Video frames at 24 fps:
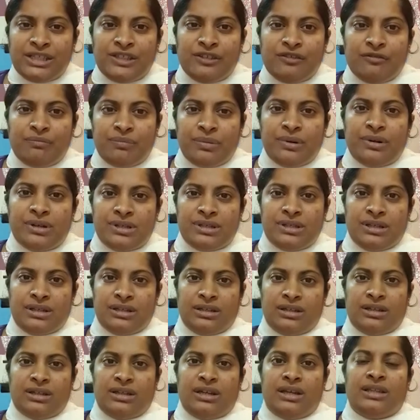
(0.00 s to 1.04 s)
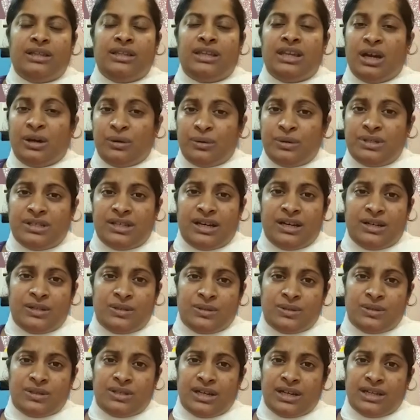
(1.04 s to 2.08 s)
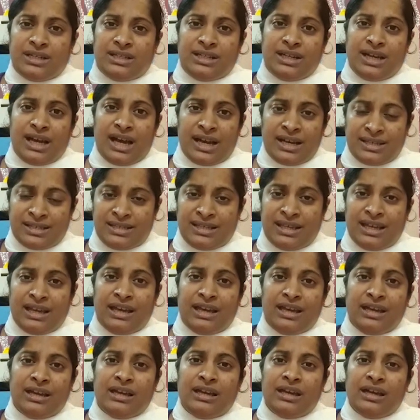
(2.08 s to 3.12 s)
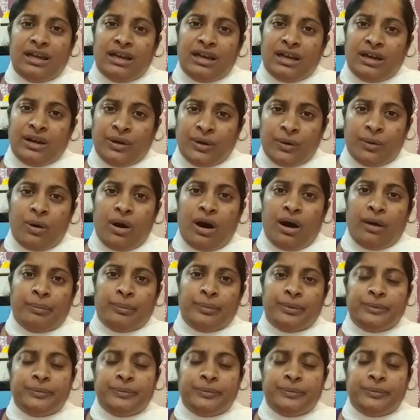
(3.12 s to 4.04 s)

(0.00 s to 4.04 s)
person in the outside society as they grow up.